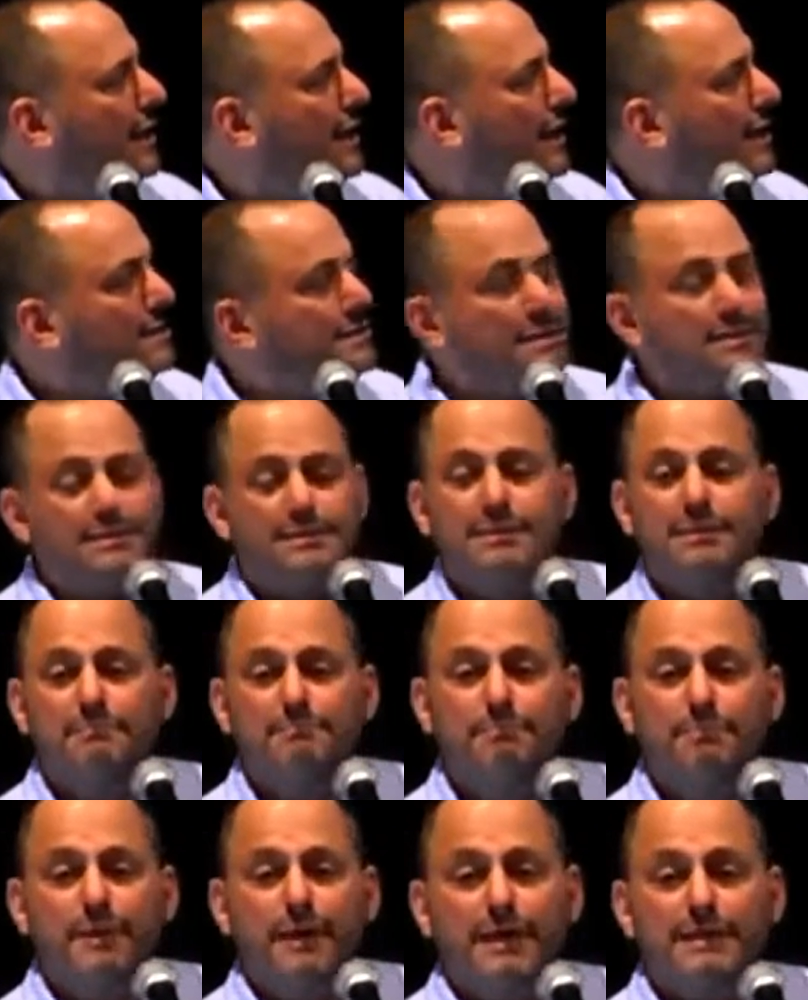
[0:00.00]
Is
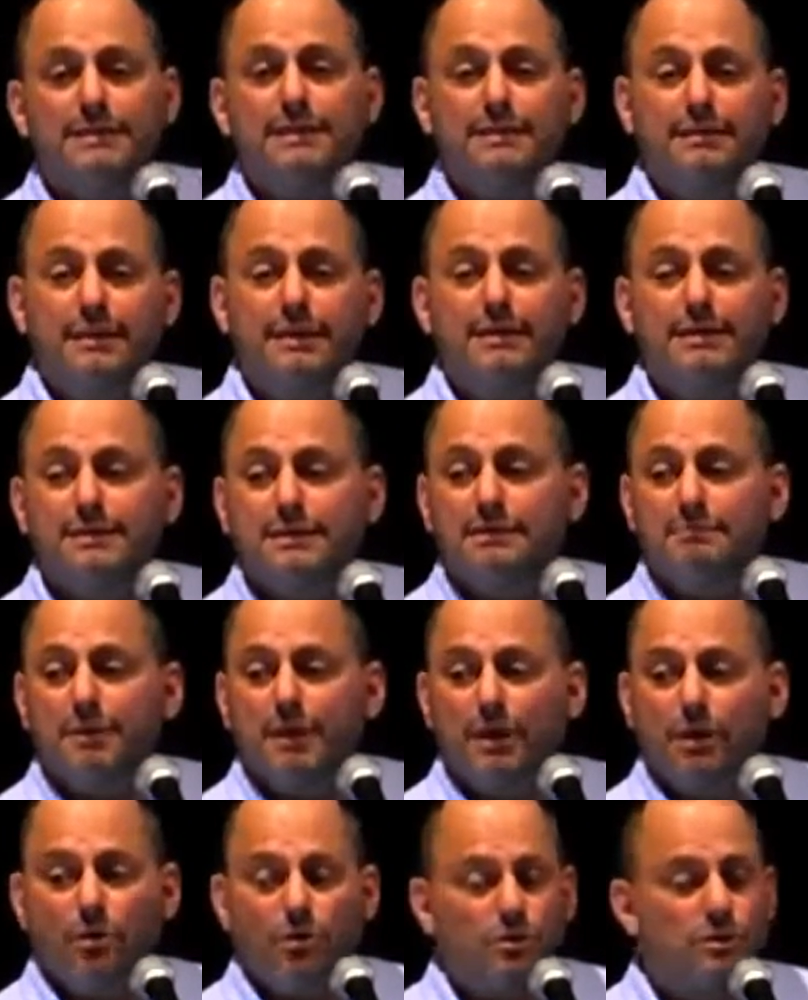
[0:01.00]
it easy
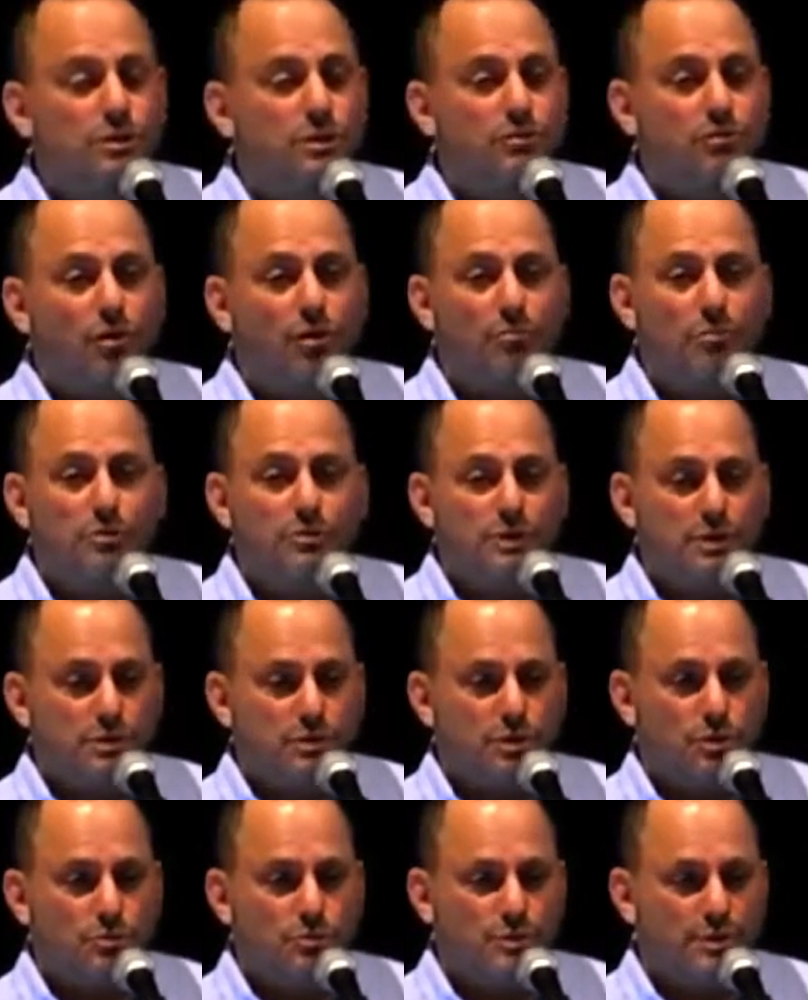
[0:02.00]
because the robots are
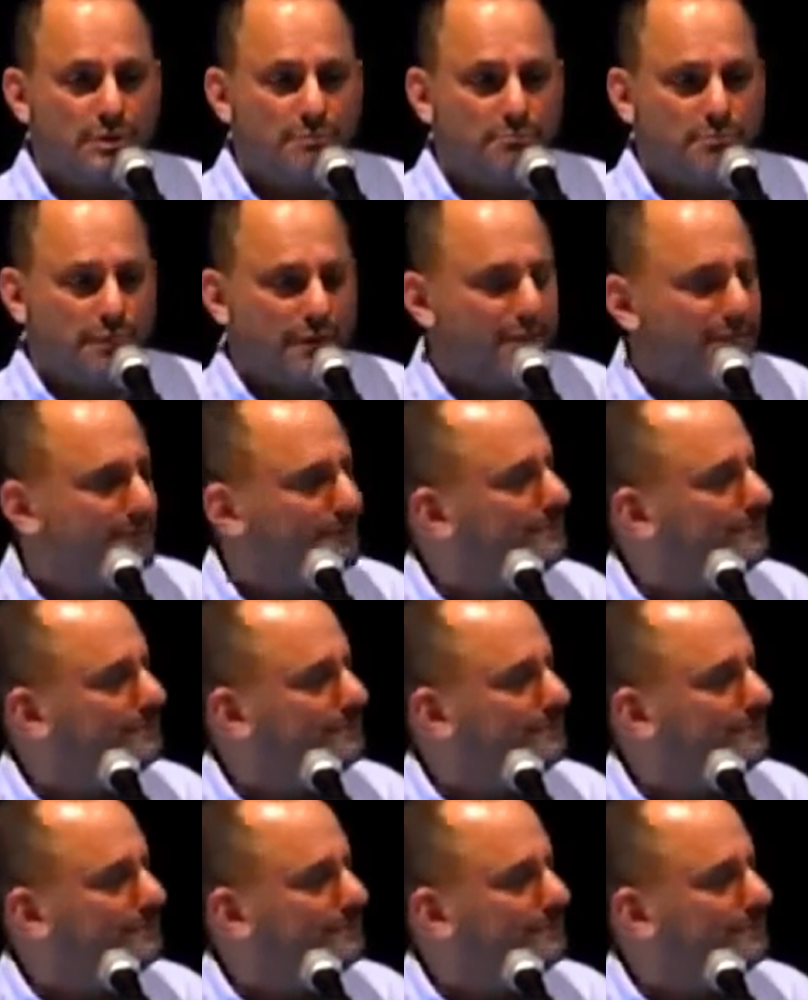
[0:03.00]
so simple?